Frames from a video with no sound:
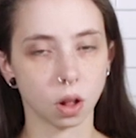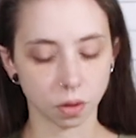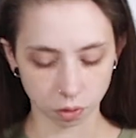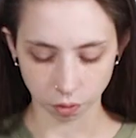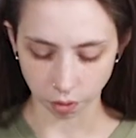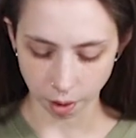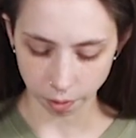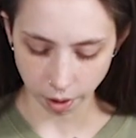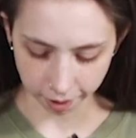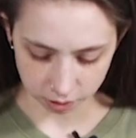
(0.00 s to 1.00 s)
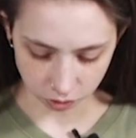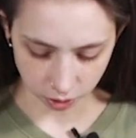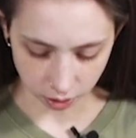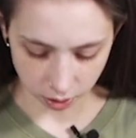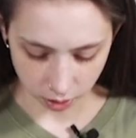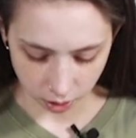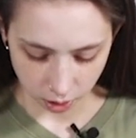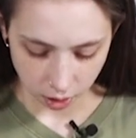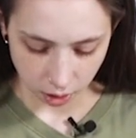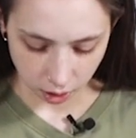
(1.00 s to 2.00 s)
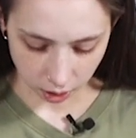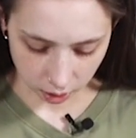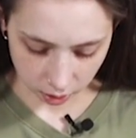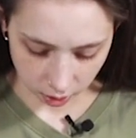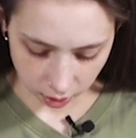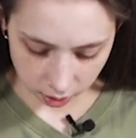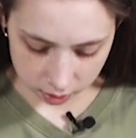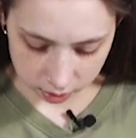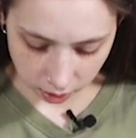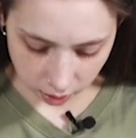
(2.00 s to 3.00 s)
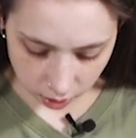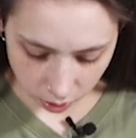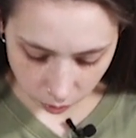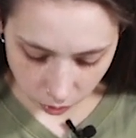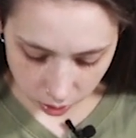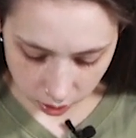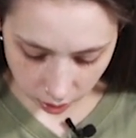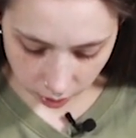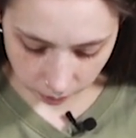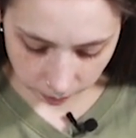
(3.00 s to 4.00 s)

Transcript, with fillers: all of the flour hydrated and nice and working.